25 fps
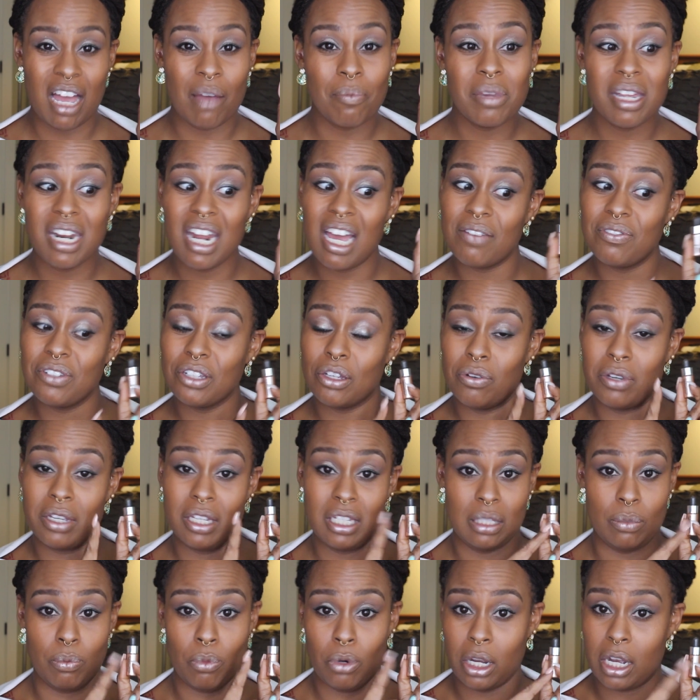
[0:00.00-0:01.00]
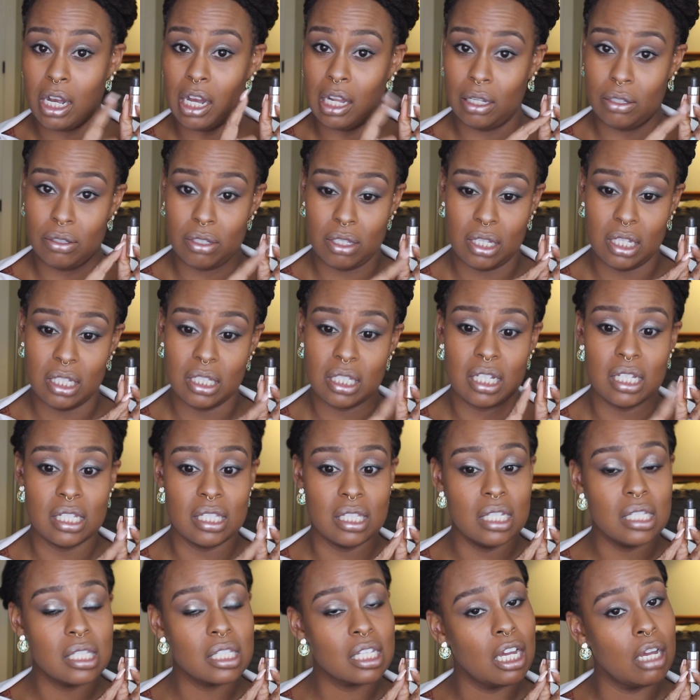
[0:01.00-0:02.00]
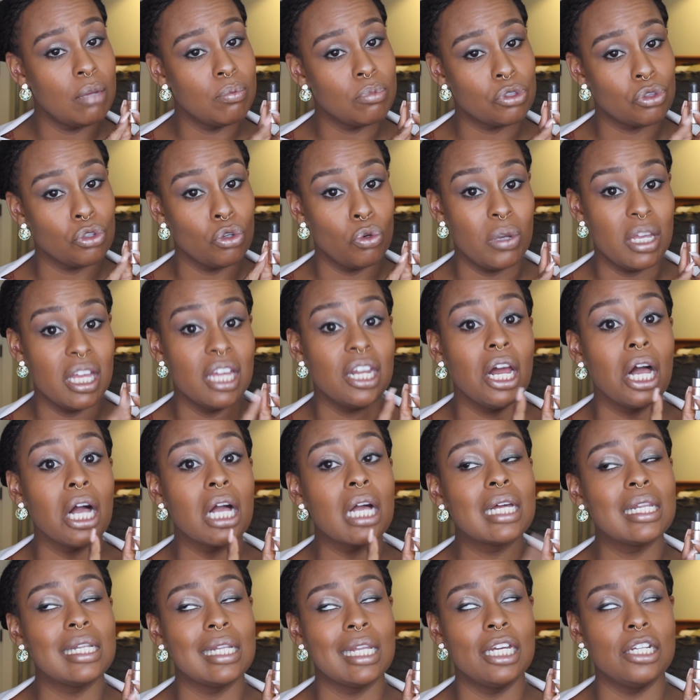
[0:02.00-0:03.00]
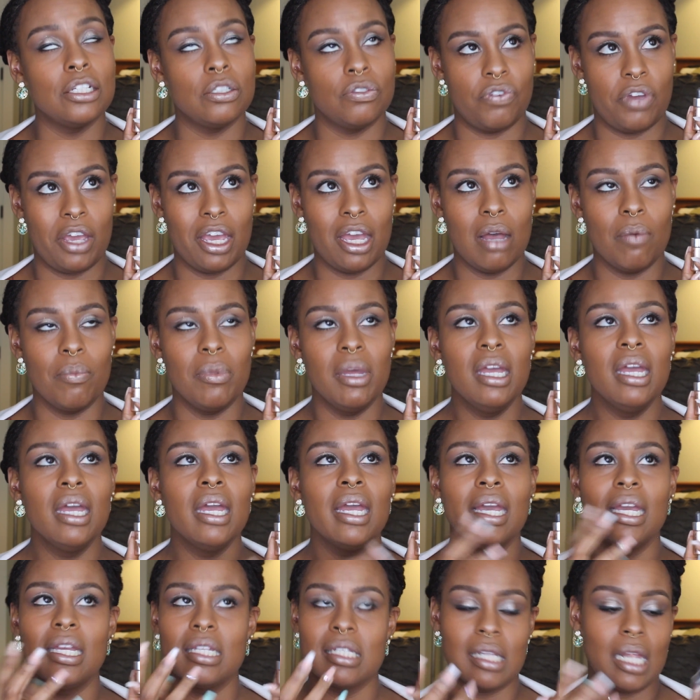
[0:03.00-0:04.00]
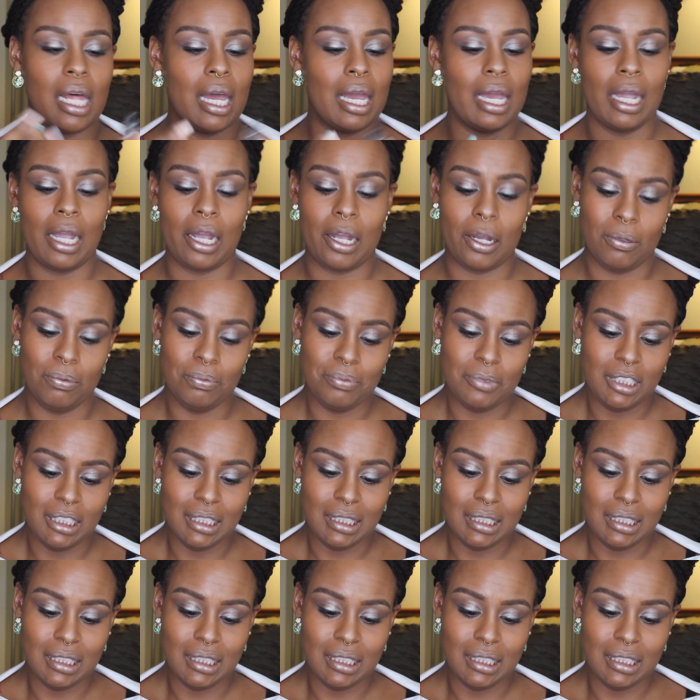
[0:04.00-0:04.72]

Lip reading: I'm gonna have to go get some more colors of this because this comes through in a clinch, fam. It's like,